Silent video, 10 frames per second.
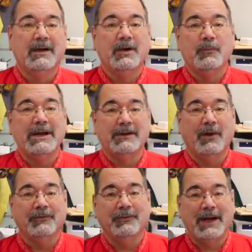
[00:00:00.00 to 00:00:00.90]
We can
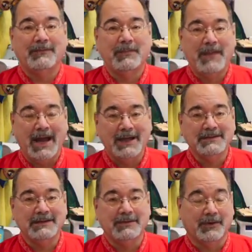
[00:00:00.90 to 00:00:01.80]
also have a
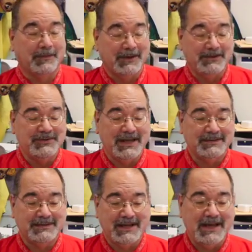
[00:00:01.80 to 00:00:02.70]
passing tone. I'm going to use that
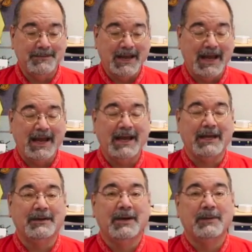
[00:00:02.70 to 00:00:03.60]
same A,